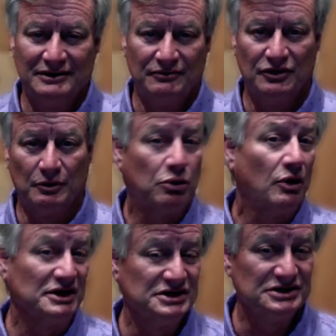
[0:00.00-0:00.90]
the
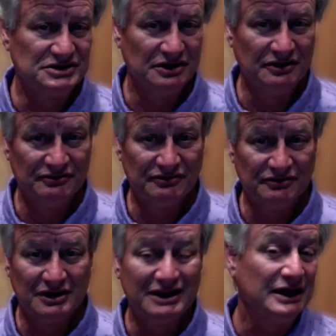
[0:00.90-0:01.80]
process of
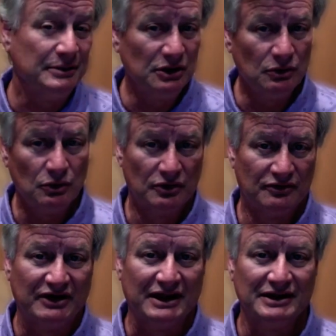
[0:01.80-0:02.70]
claiming
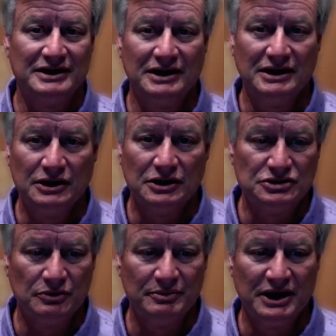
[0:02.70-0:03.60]
or validating a
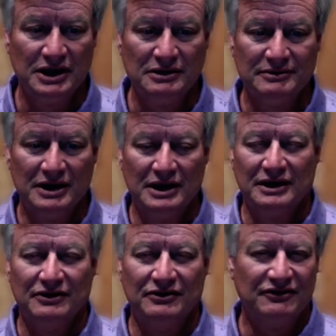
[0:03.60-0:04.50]
domain,
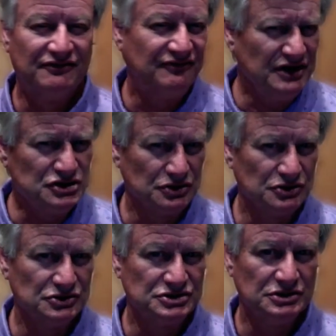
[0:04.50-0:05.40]
the
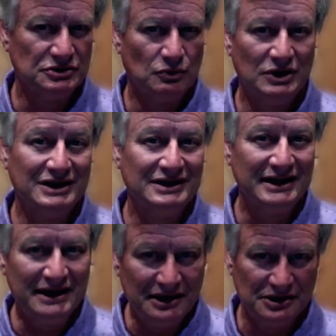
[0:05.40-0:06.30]
features
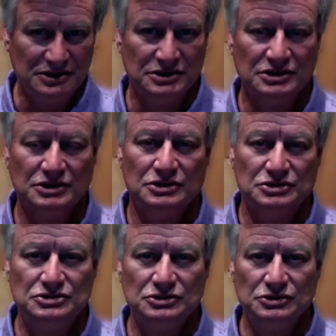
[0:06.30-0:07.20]
related
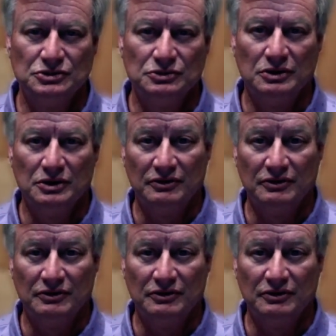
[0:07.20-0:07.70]
to